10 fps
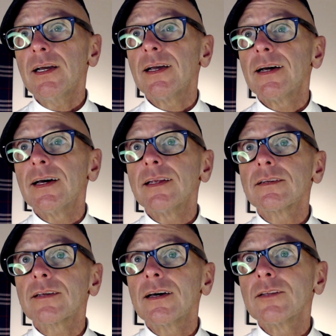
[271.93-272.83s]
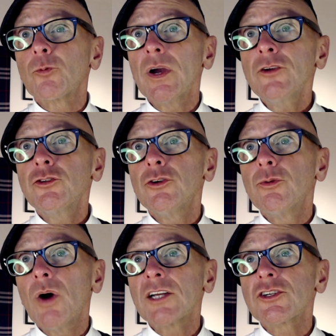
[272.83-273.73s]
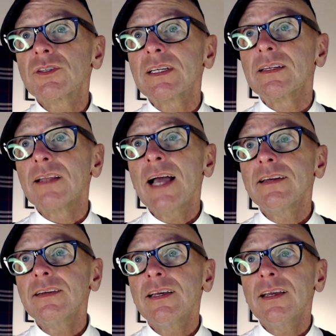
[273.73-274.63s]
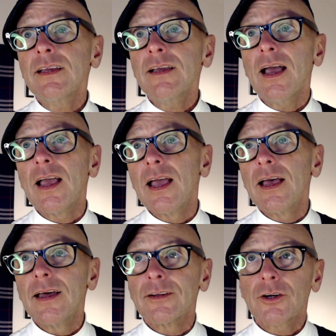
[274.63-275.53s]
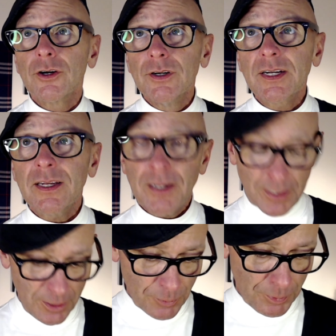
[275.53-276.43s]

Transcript: and uh, where to watch the lightning and hurricanes,